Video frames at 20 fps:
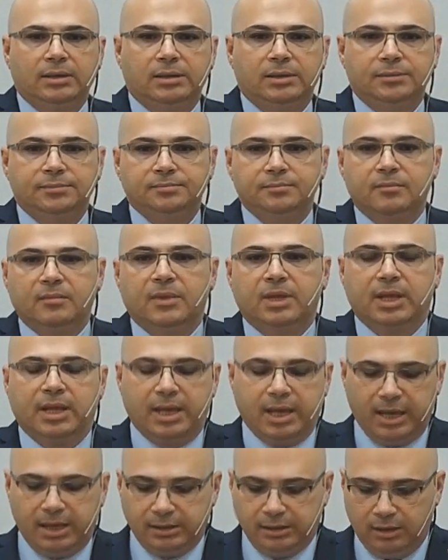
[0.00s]
This hay was
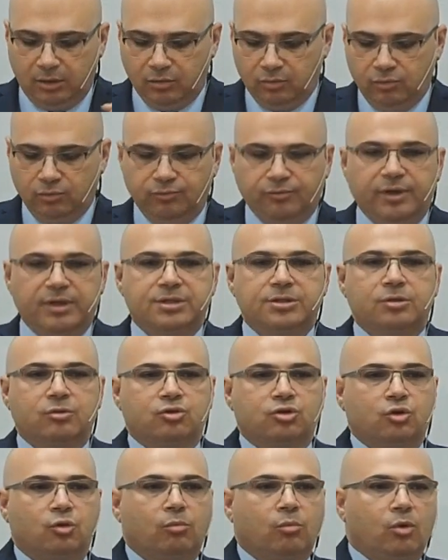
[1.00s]
uh,
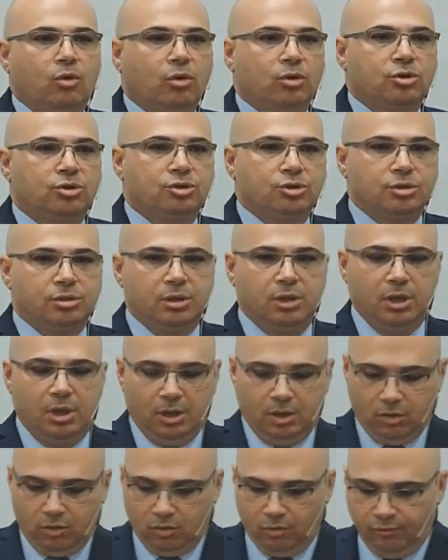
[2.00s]
piled up. Every
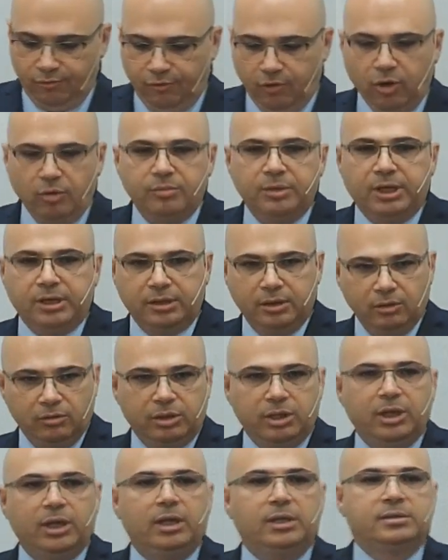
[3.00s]
person made their
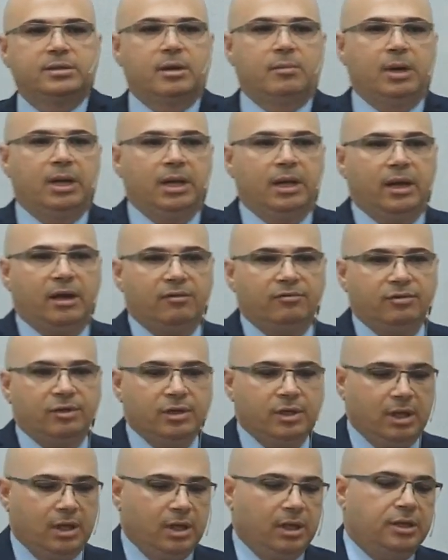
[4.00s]
own
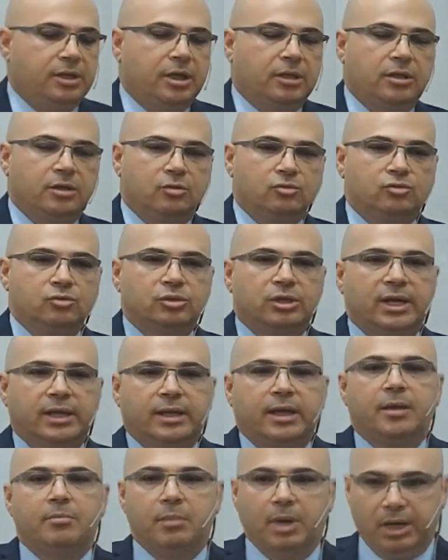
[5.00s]
pile according to
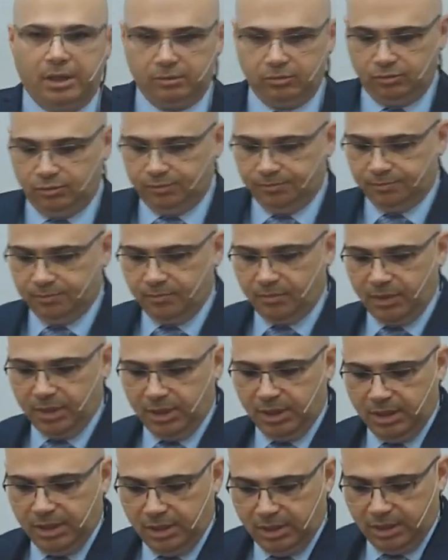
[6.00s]
their work, and
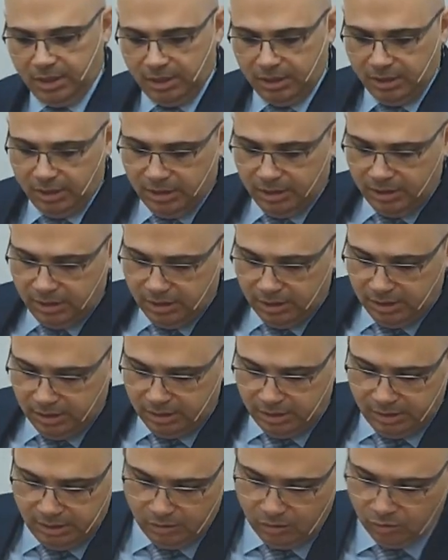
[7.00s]
all of, of the
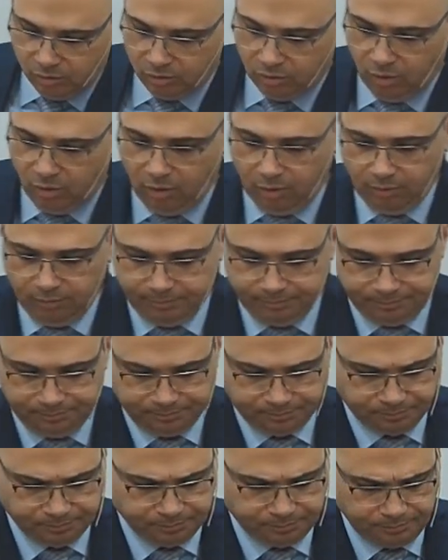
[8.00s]
hay was uh,
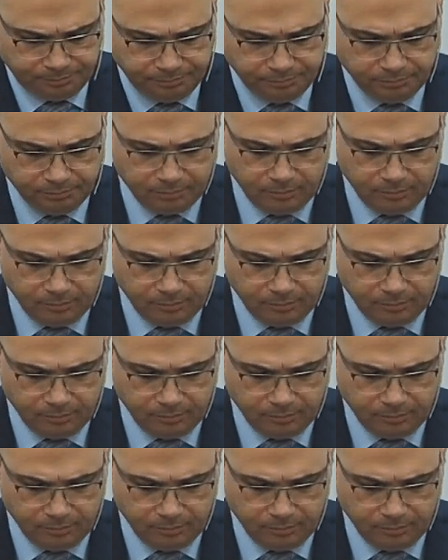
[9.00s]
burnt up.